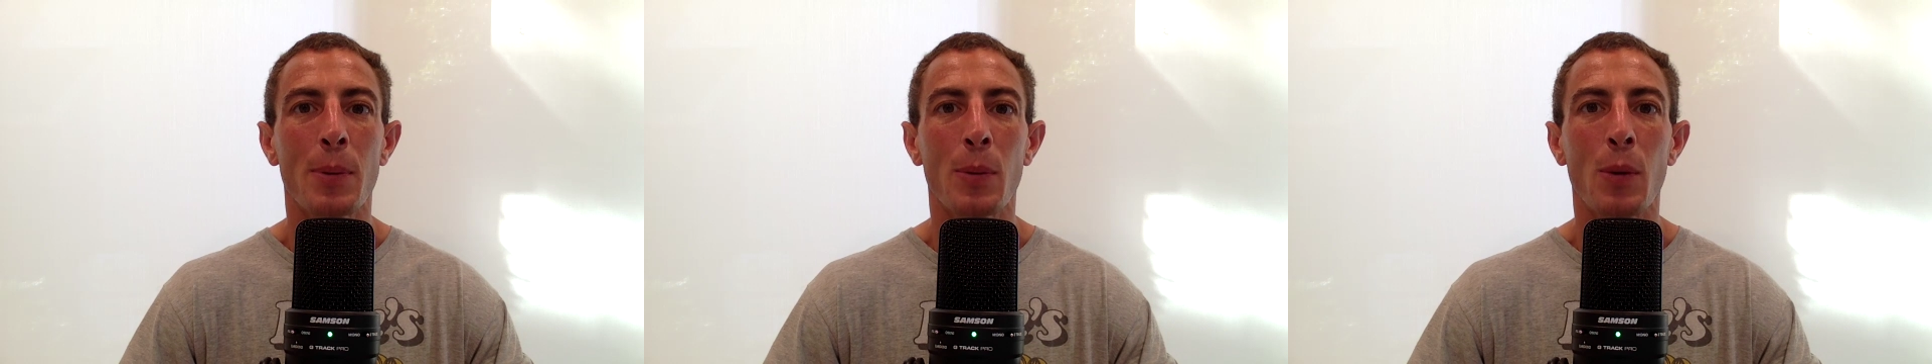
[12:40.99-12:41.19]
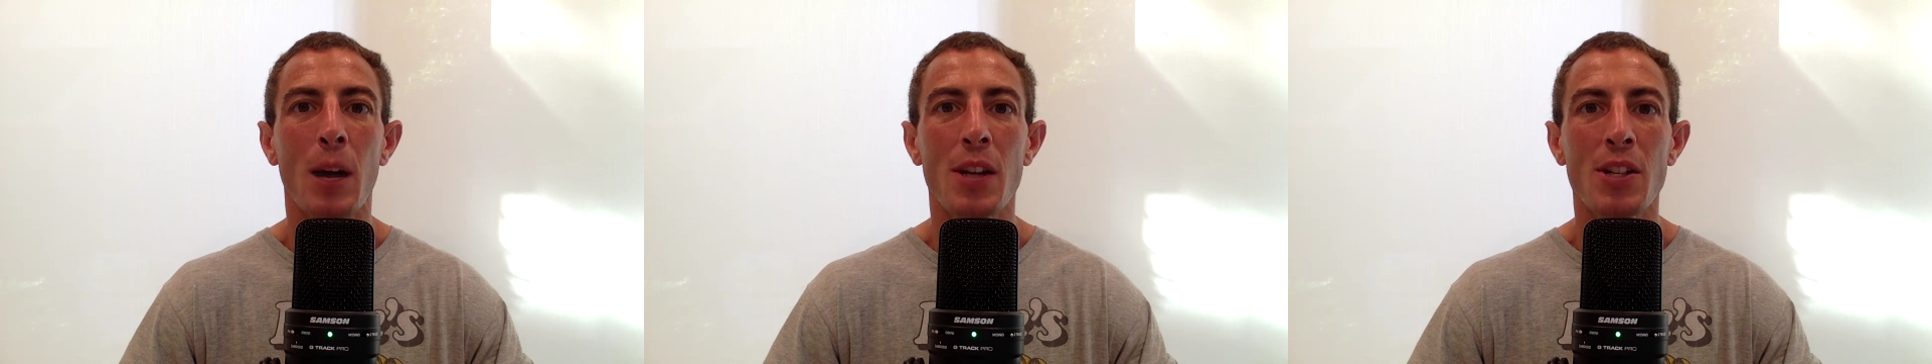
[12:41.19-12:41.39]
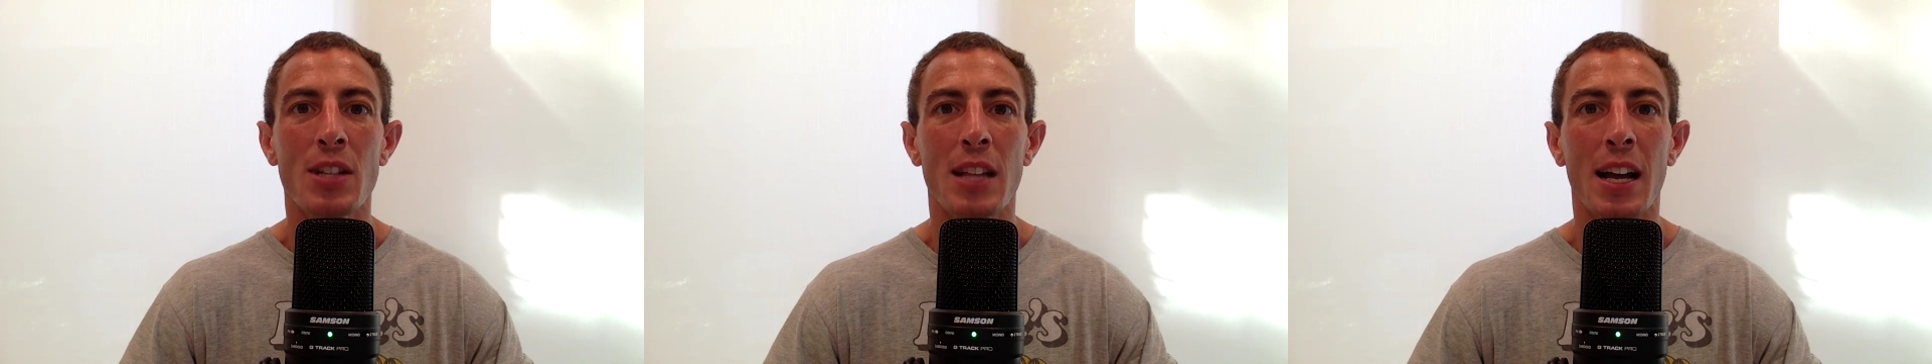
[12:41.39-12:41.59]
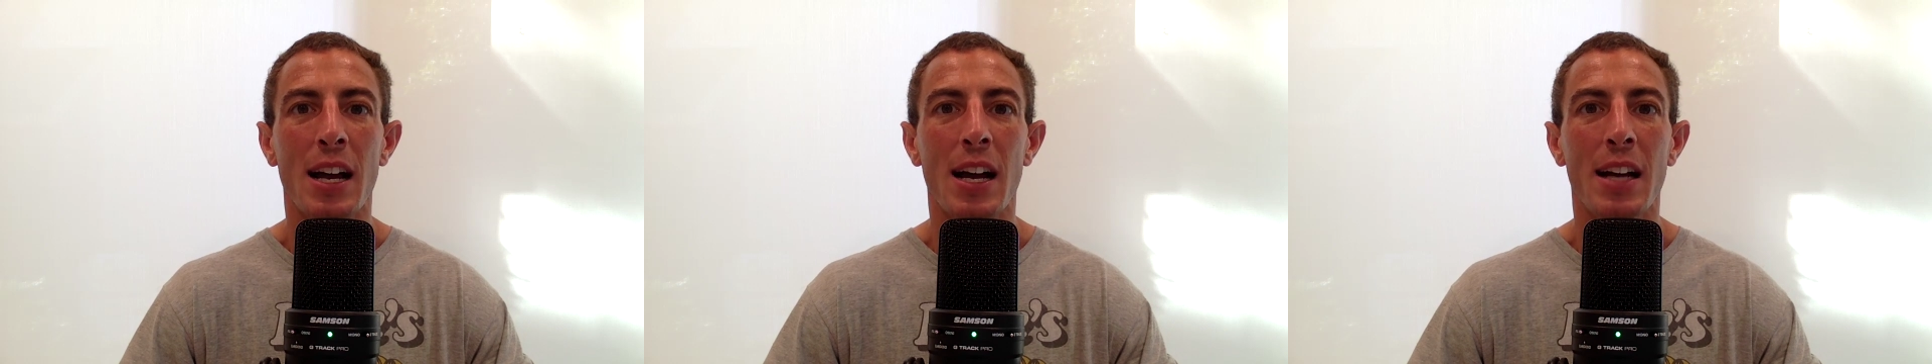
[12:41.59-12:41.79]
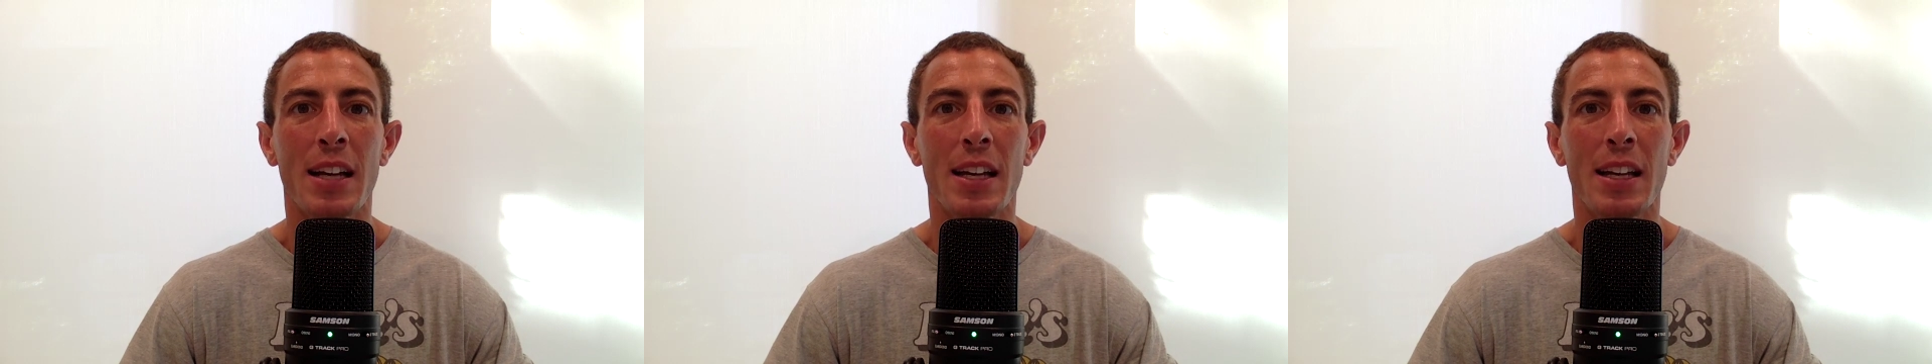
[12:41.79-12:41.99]
But watching the
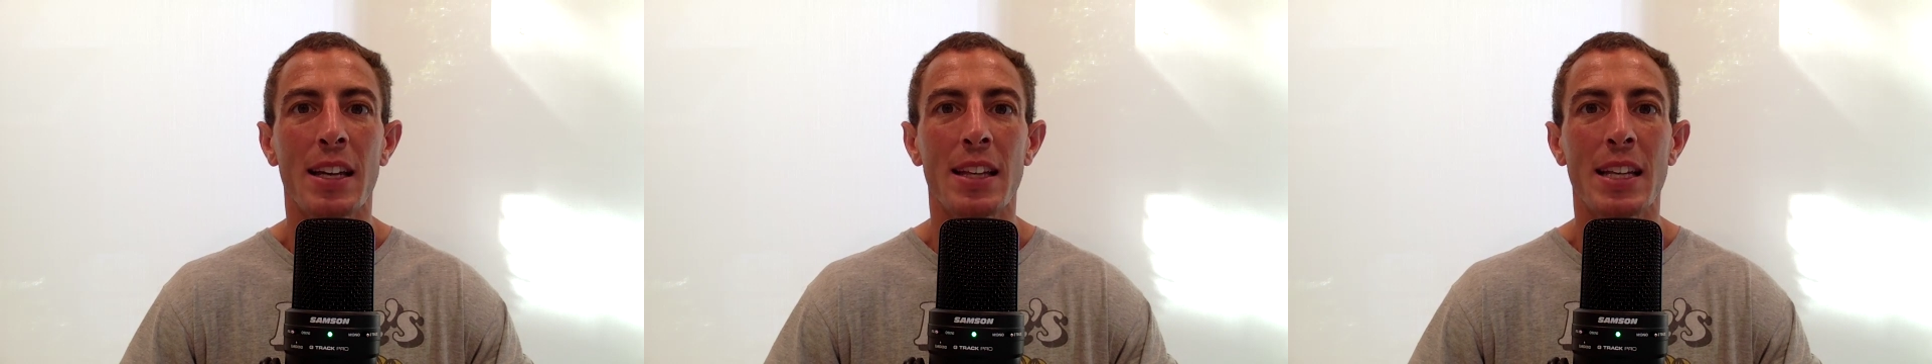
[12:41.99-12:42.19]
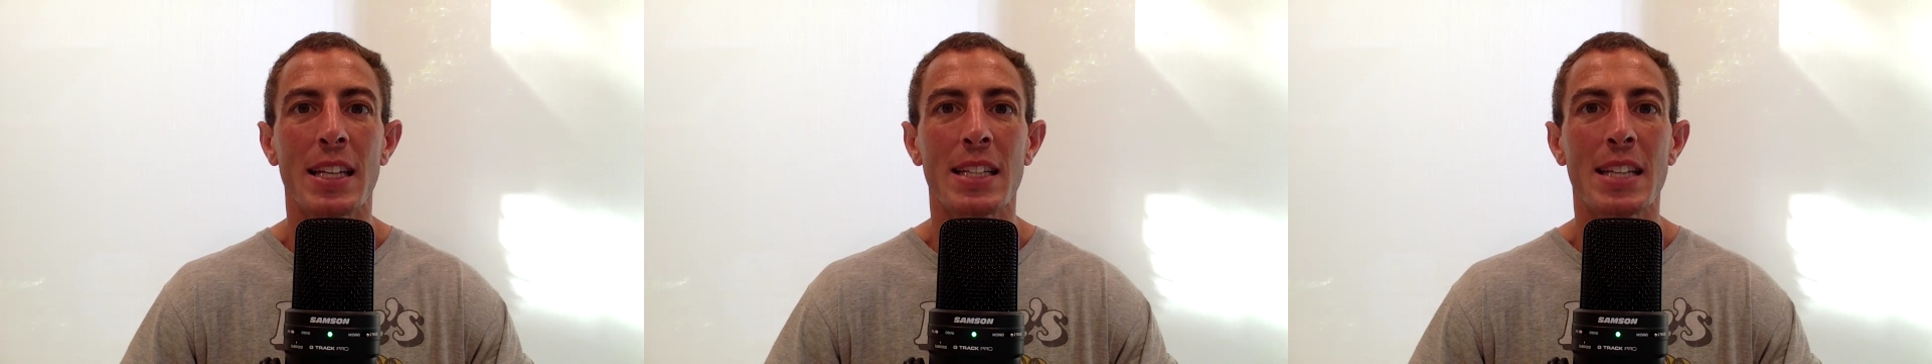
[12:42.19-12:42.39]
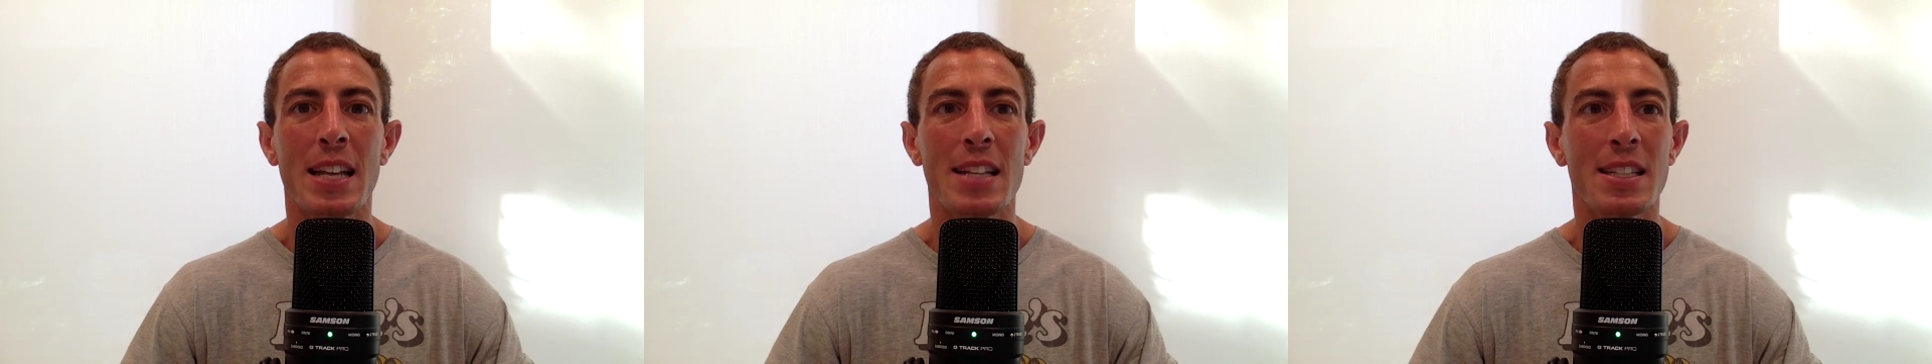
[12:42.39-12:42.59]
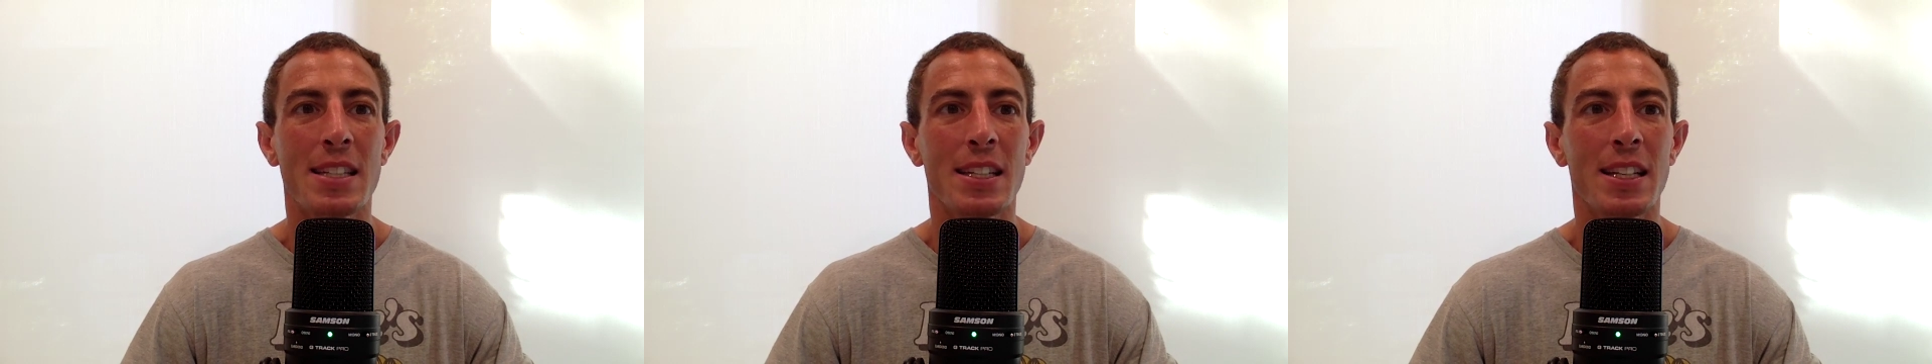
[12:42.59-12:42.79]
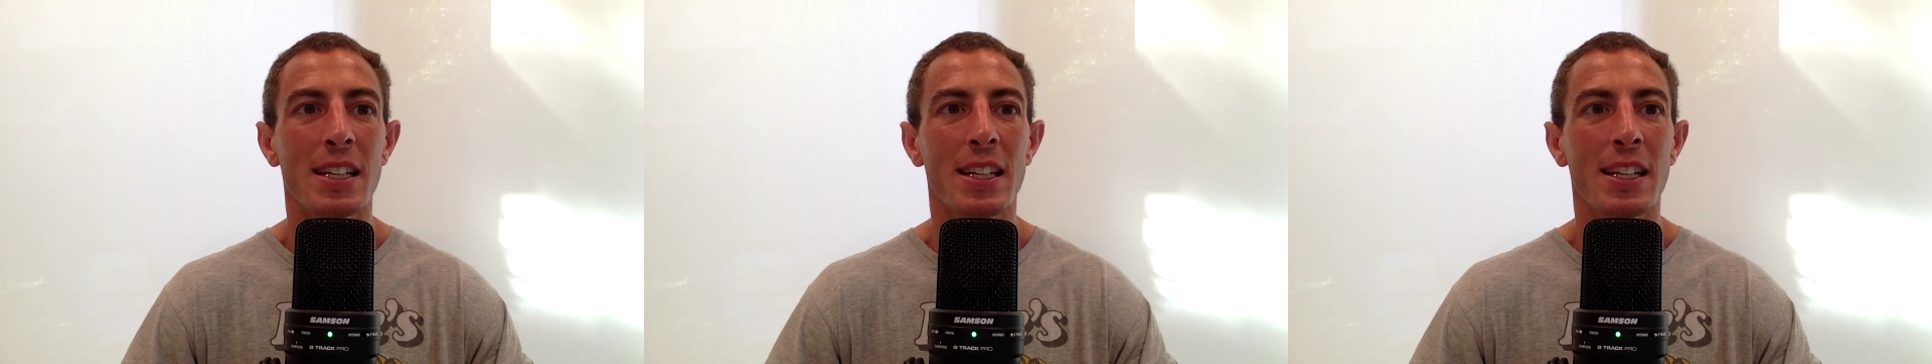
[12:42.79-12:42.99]
hockey and the
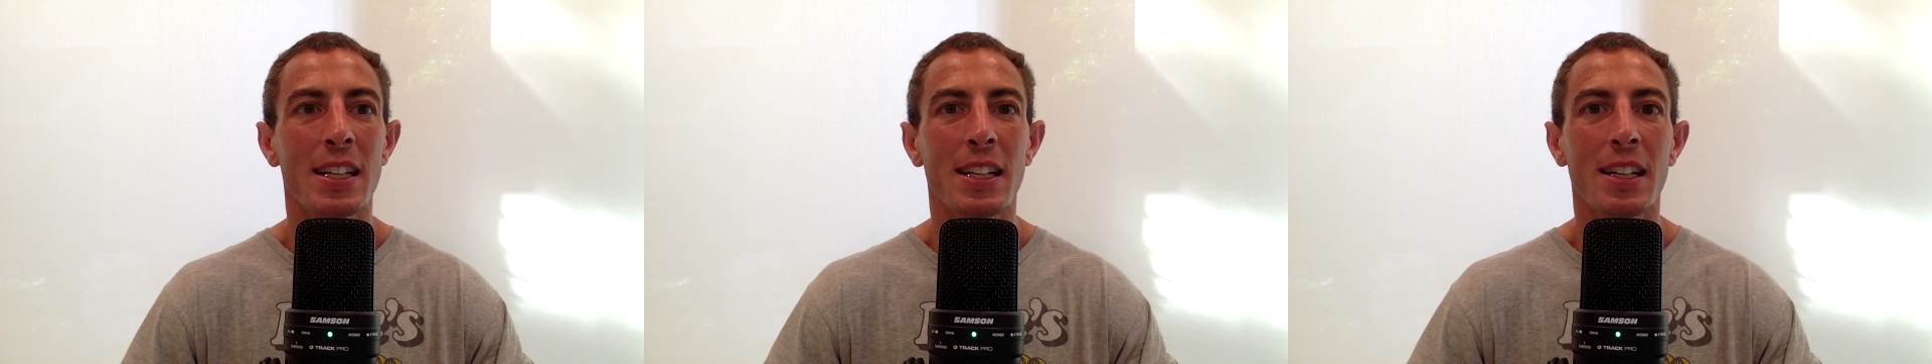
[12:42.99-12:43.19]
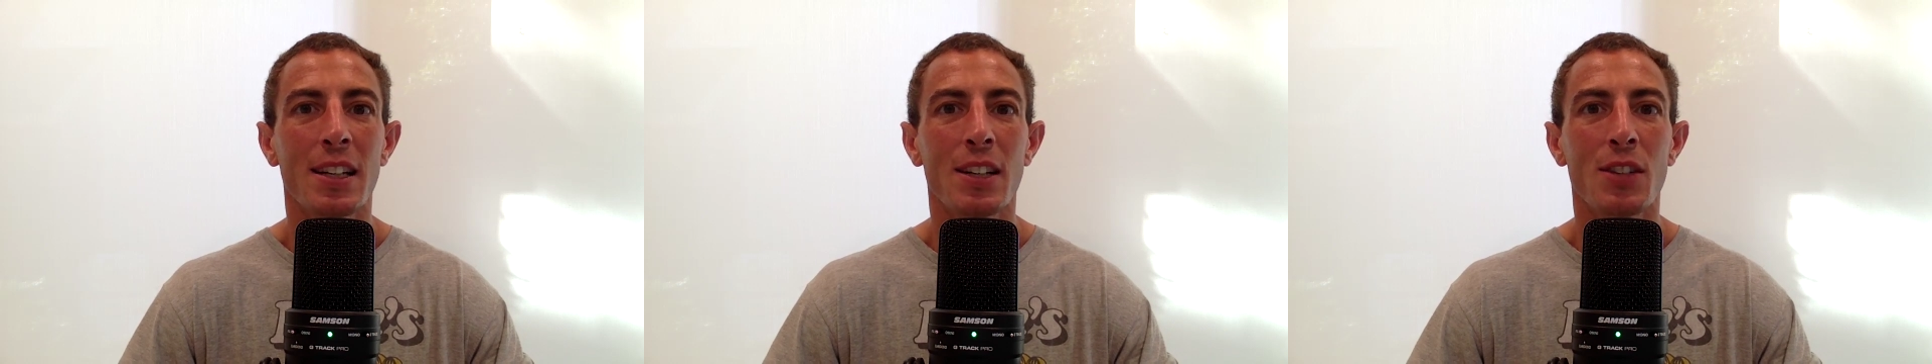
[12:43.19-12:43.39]
intensity,